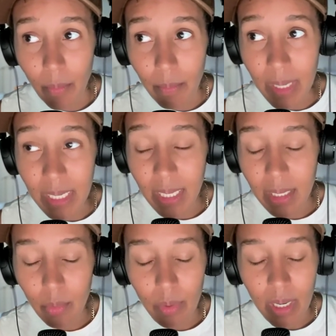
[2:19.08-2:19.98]

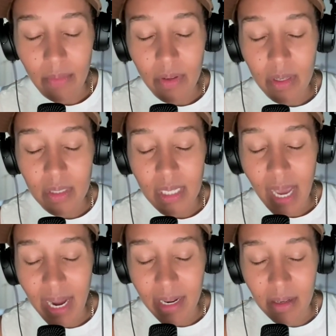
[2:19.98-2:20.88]
meaning whenever you're
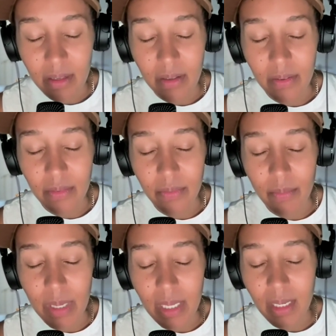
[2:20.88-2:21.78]
tired of
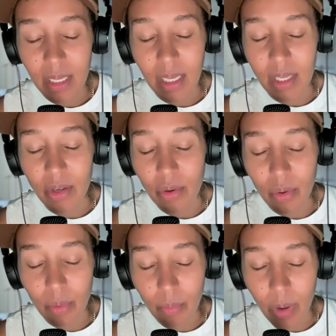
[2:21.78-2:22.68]
being in your
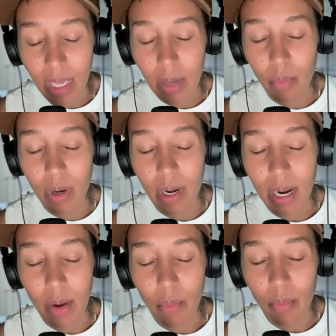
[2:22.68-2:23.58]
own way, where
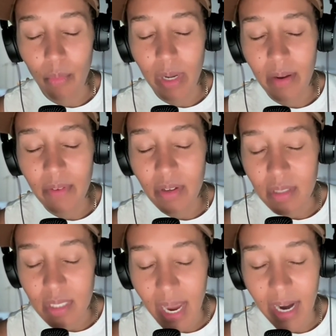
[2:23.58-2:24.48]
whenever you're
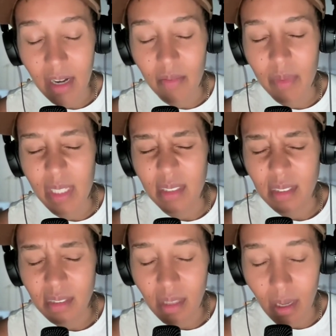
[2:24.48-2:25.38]
tired of being
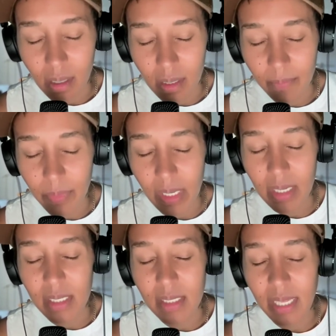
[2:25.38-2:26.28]
stuck
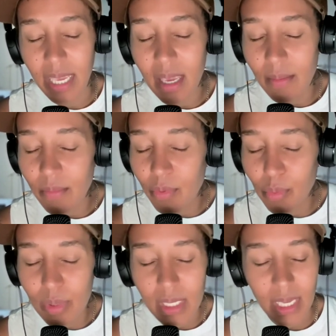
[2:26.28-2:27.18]
in the same
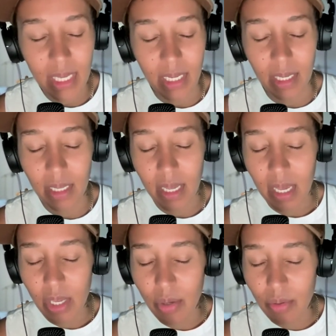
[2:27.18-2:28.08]
routine,
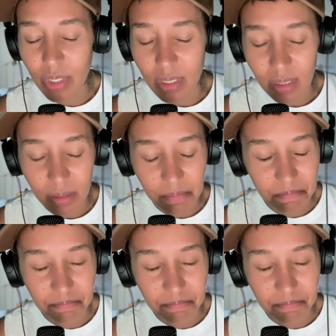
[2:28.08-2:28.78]
you just